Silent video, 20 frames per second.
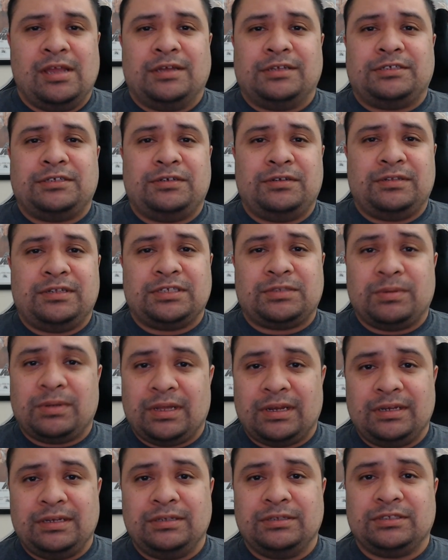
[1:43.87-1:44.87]
To do this, we're
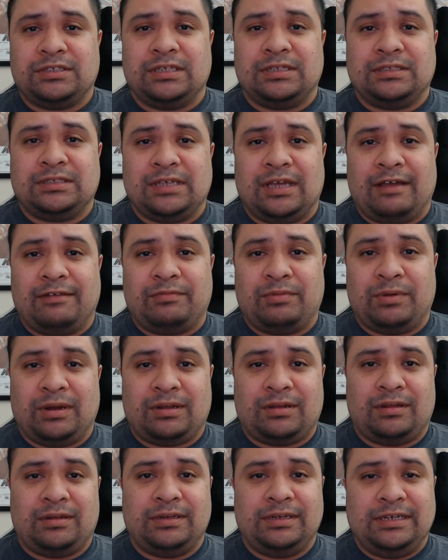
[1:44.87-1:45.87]
going to use the software
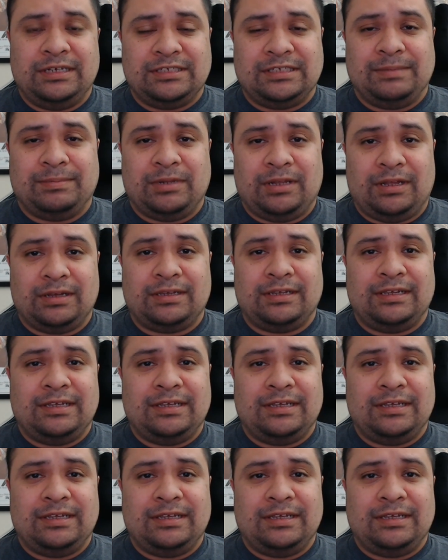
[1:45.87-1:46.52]
called EasyBlock.